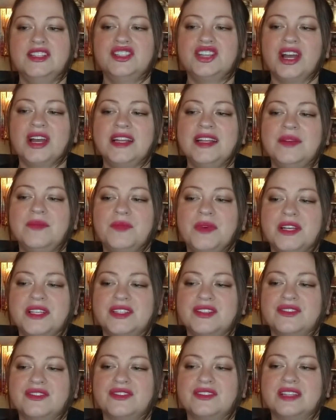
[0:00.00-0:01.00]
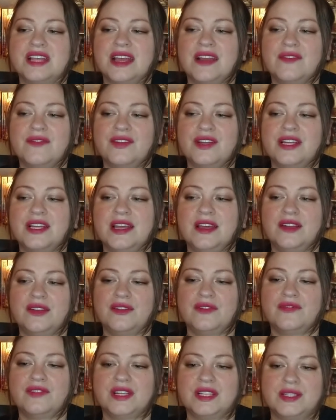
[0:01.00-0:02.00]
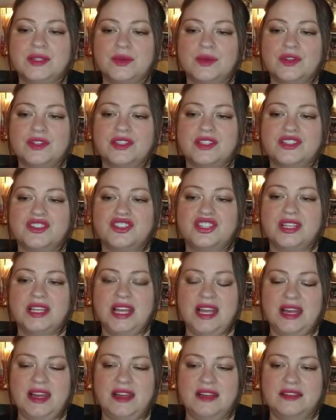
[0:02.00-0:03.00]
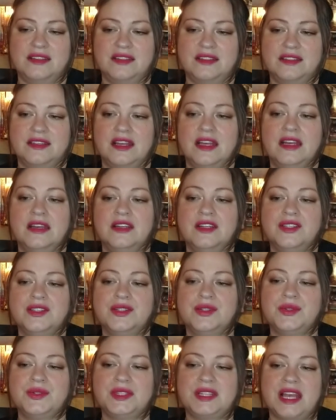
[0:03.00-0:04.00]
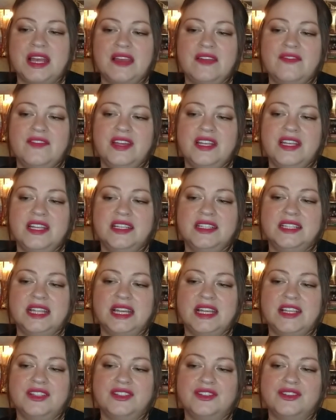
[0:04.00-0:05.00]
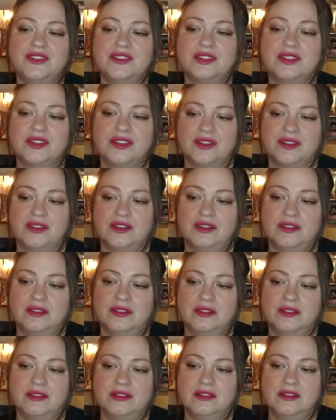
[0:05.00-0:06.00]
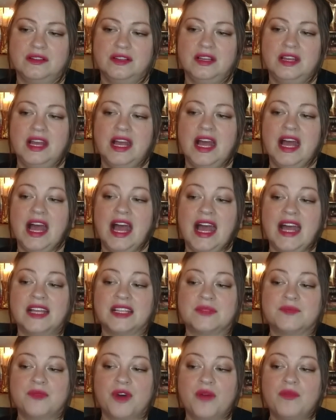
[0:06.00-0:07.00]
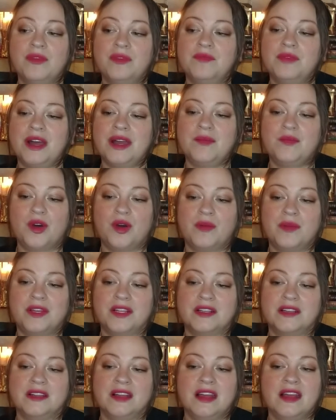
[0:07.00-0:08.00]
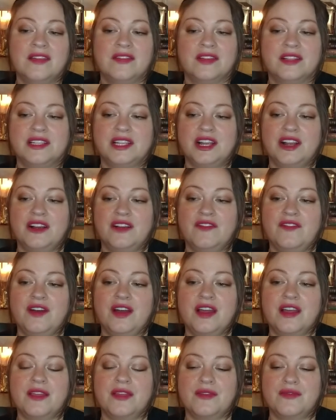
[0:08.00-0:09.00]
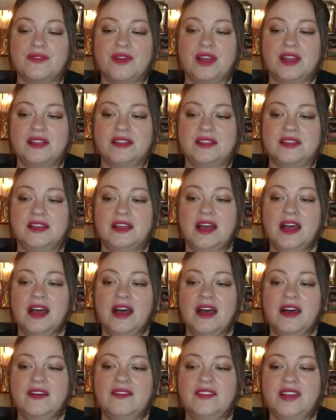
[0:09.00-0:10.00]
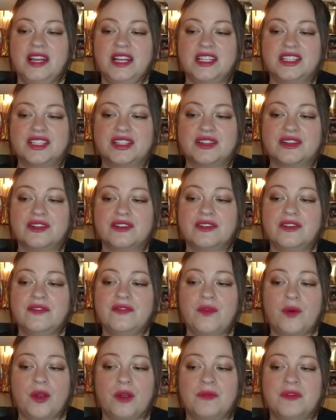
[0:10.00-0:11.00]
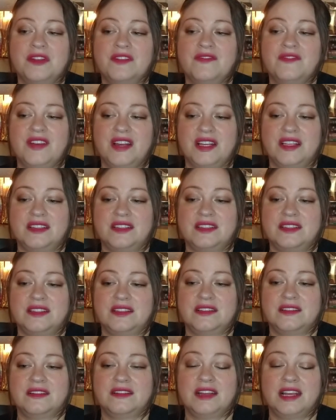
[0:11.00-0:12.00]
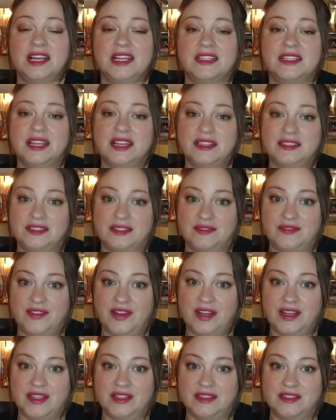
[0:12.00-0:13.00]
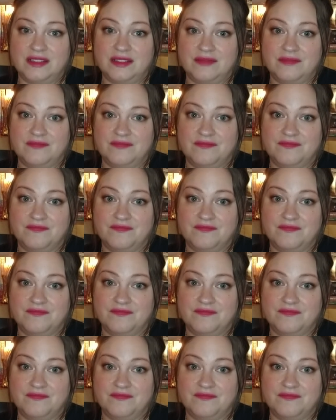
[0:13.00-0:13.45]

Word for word: China musters every inner resource she has to save an endangered girl, as moment by moment, the terrifying threat of Edgler Foreman Vess intensifies.